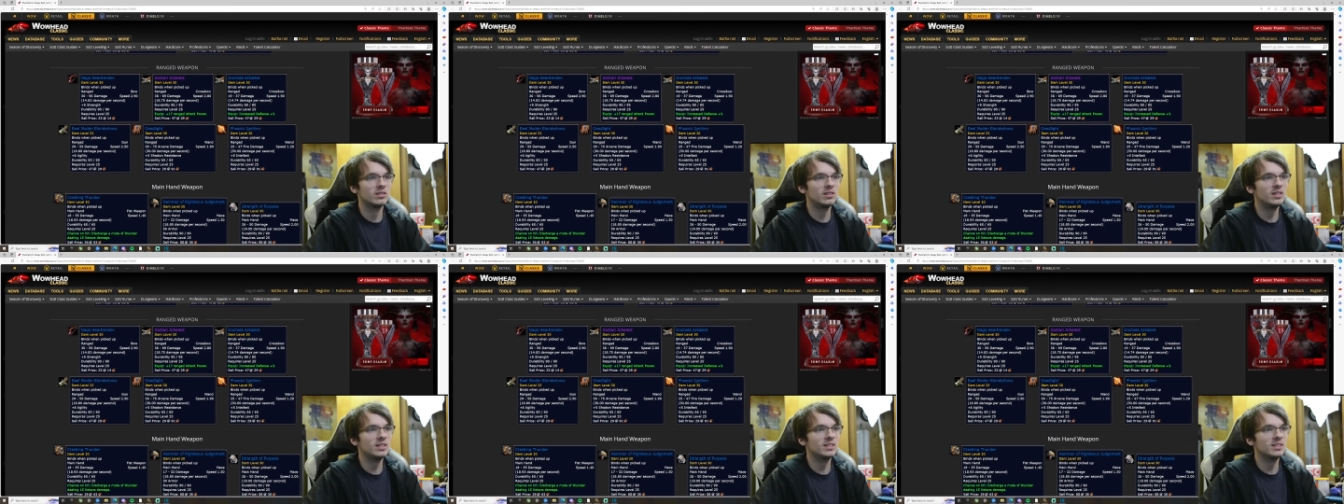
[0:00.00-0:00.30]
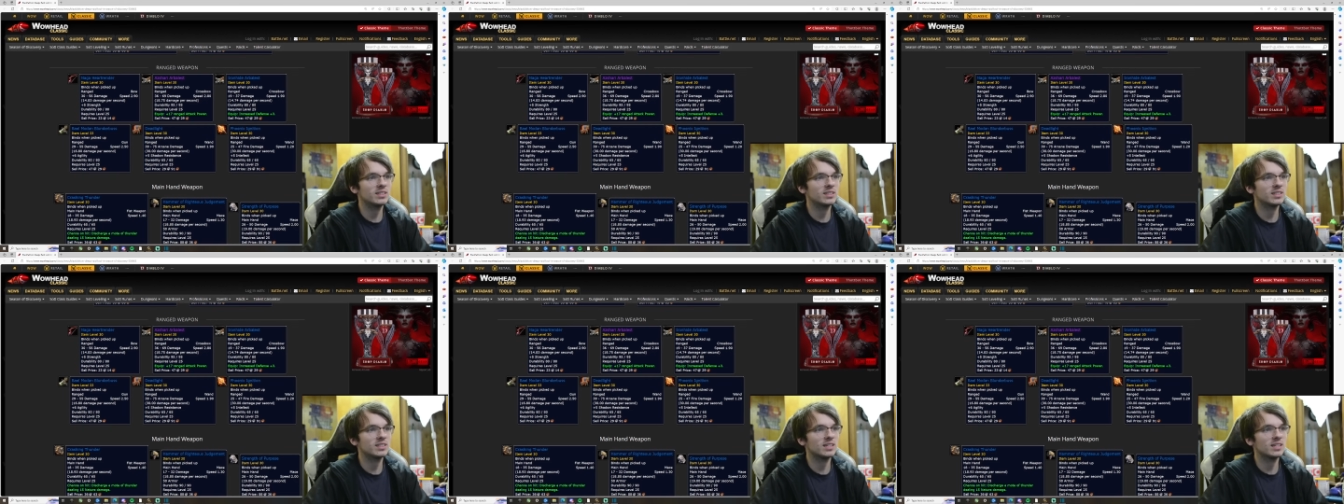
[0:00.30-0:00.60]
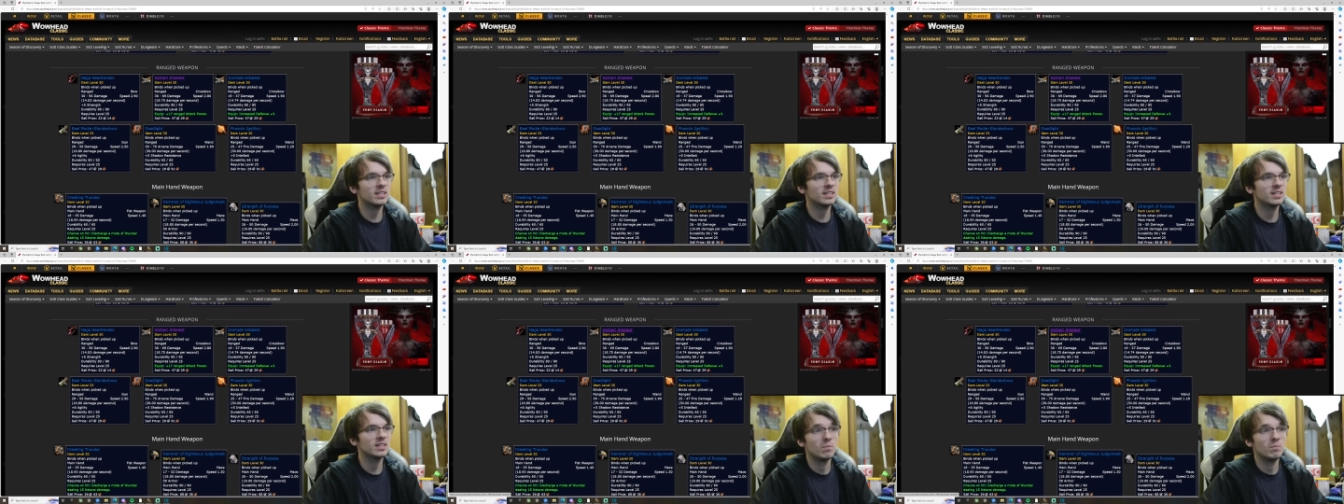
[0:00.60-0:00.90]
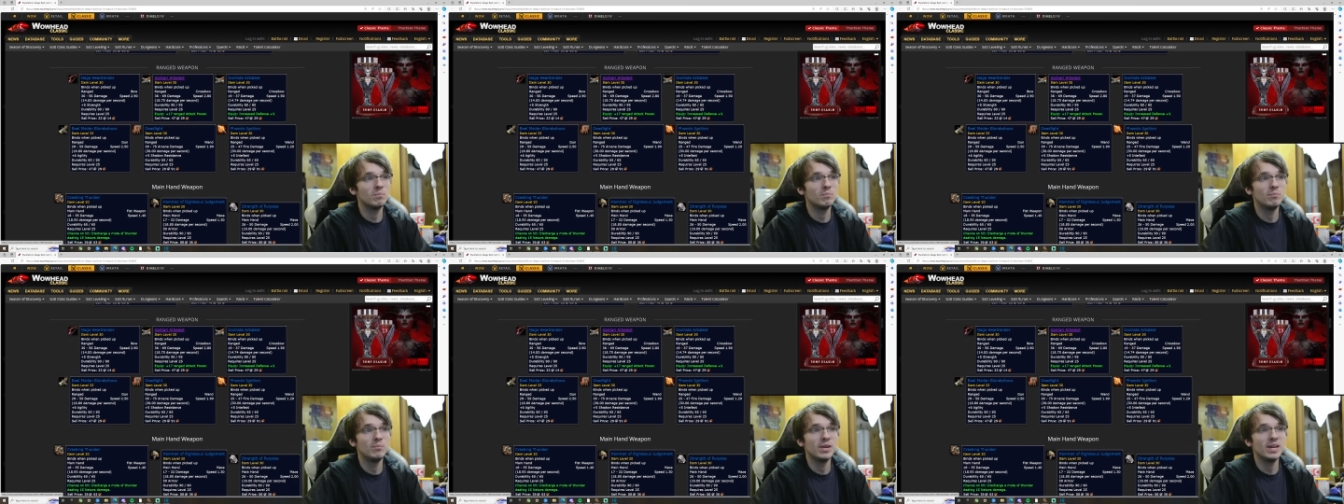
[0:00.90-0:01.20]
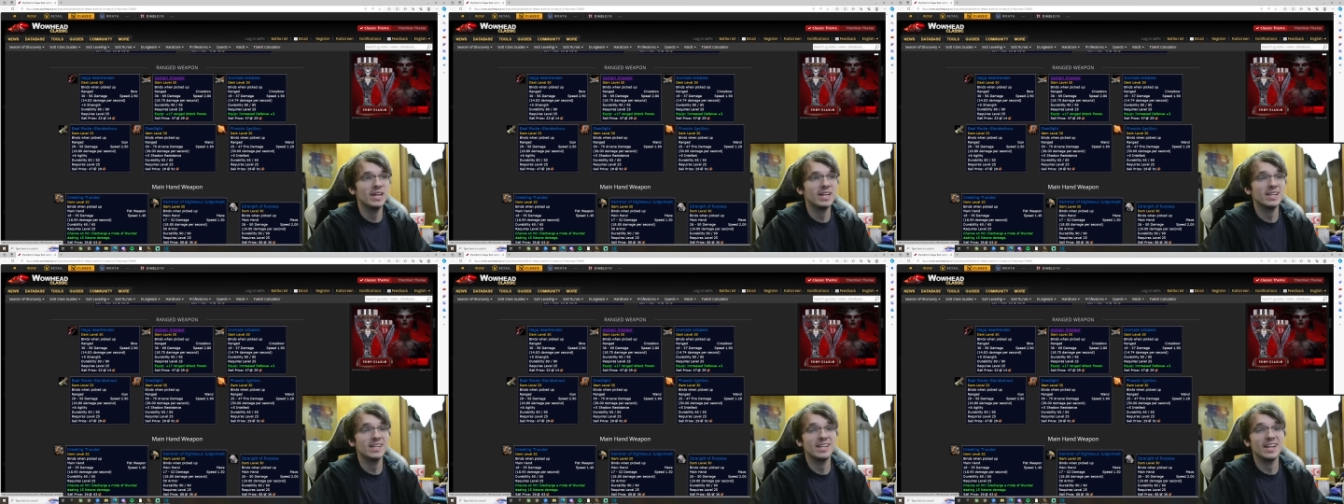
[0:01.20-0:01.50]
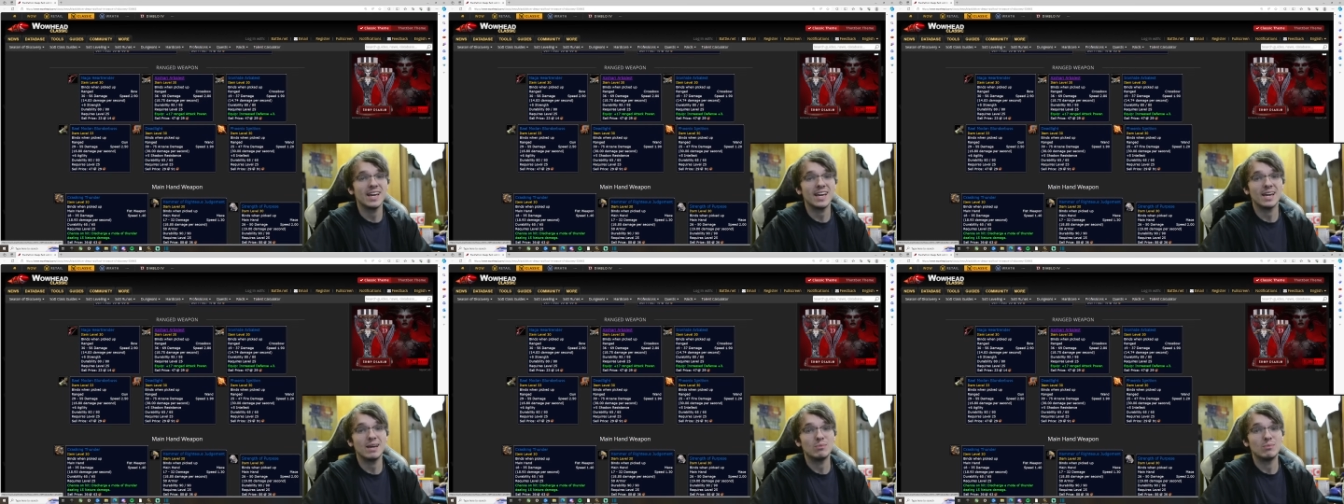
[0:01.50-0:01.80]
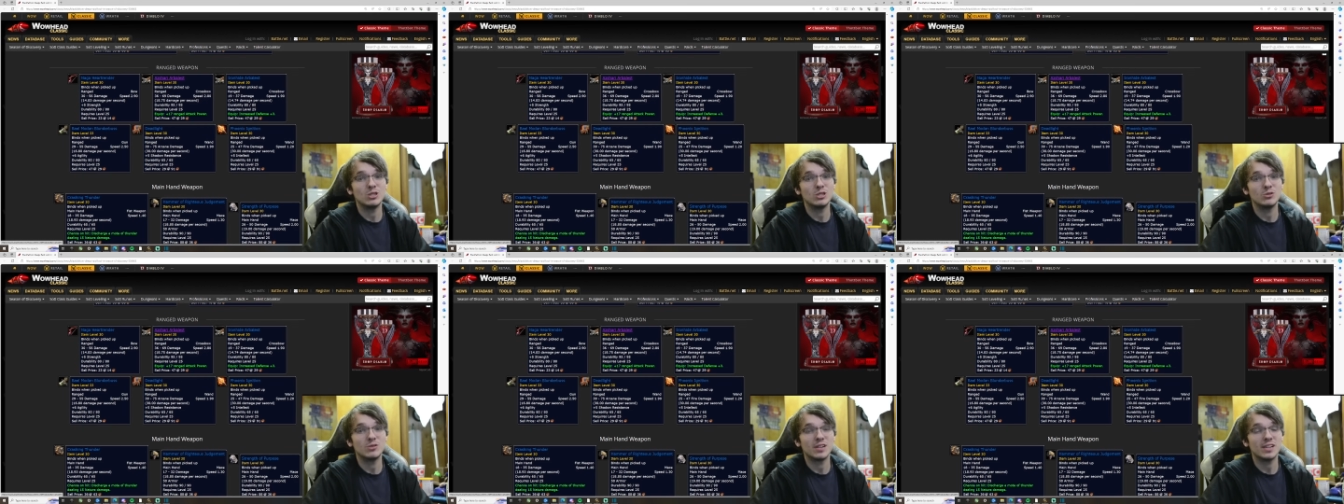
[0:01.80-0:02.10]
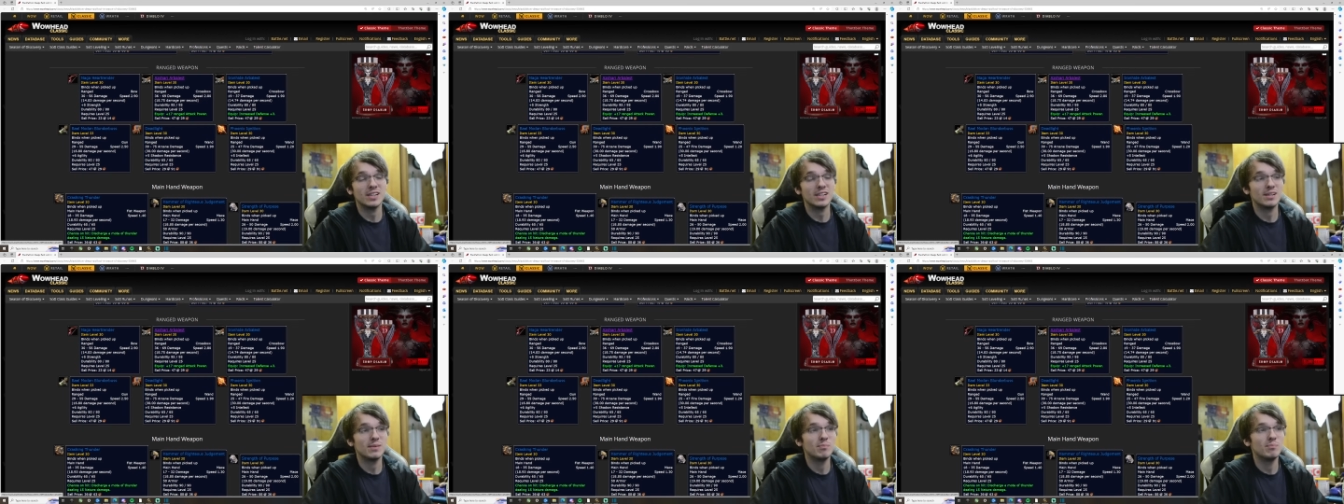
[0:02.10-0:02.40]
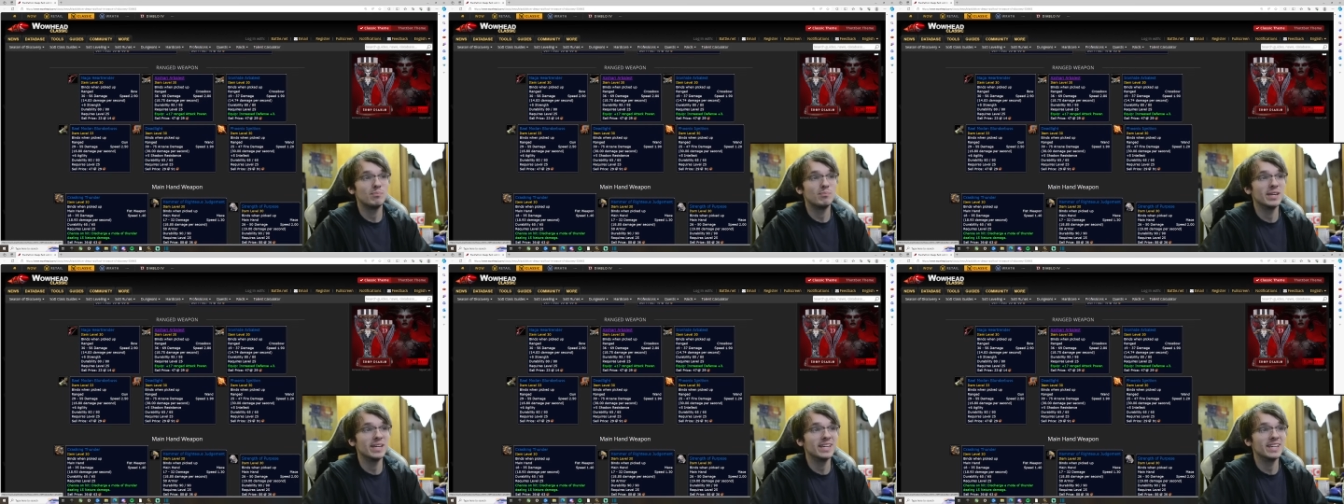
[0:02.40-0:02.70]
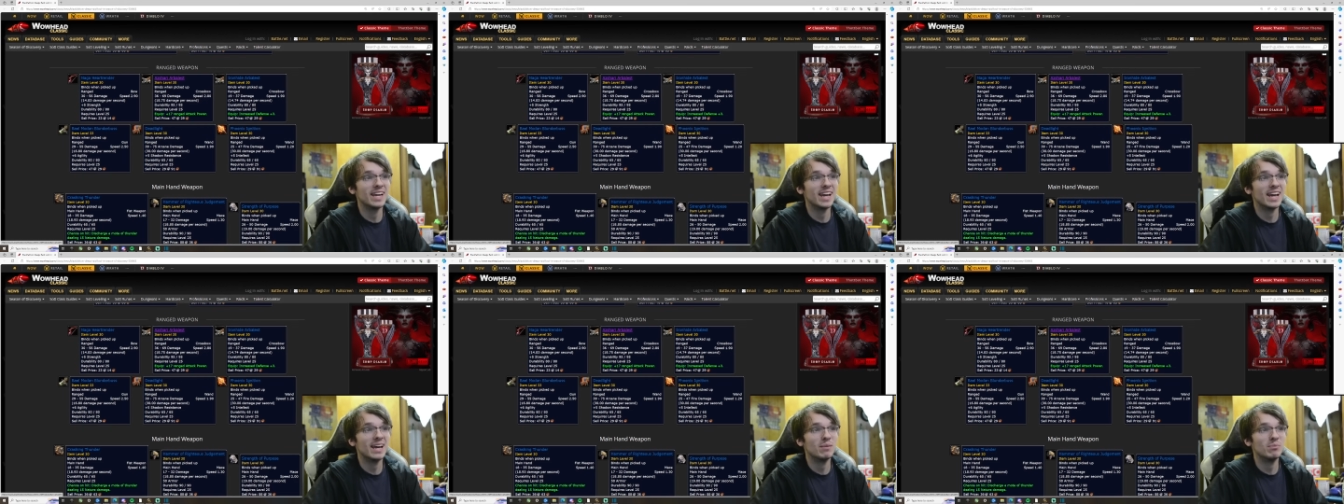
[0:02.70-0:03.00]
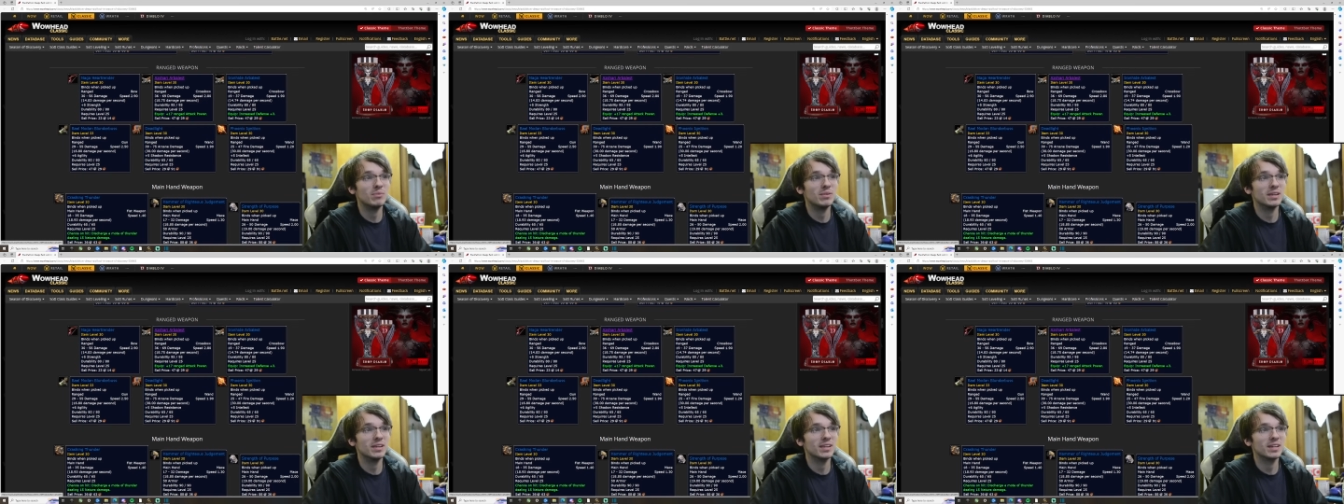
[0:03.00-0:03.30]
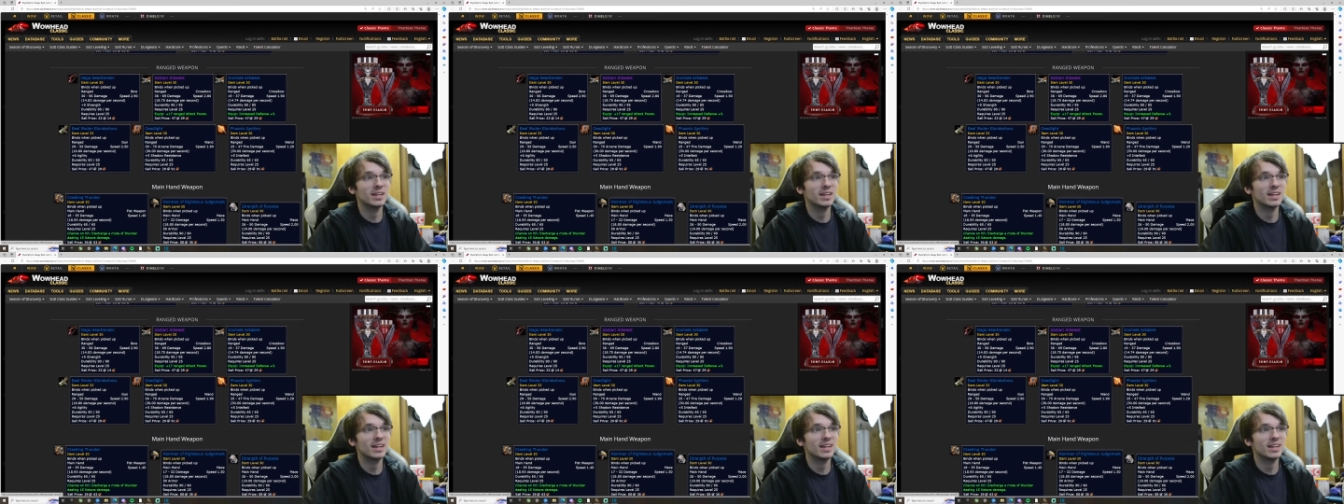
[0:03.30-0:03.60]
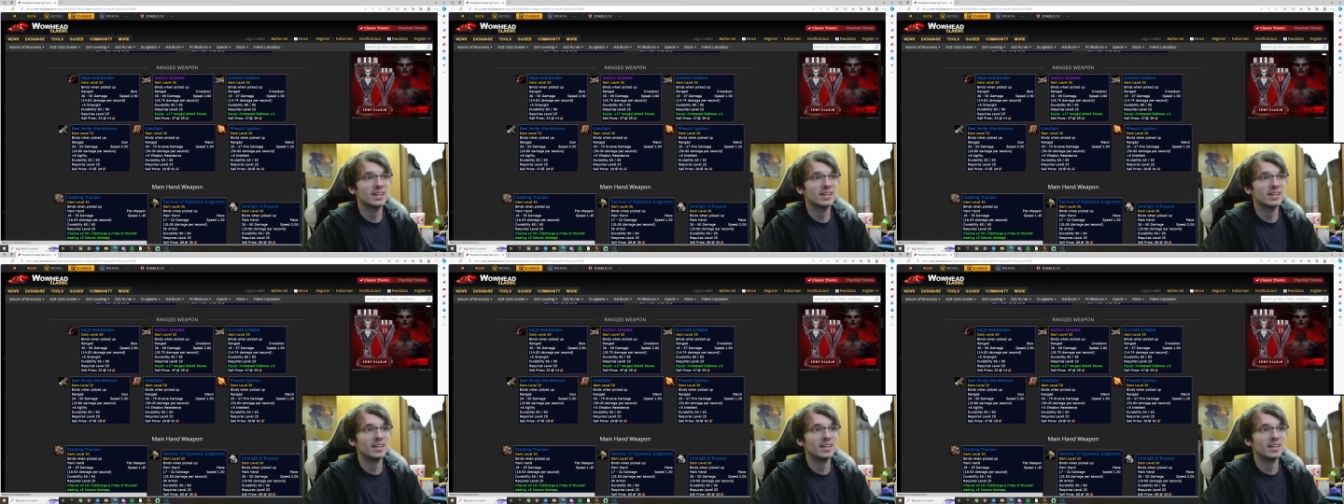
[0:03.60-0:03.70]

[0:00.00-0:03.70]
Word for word: On the side, big damage right here, big epic,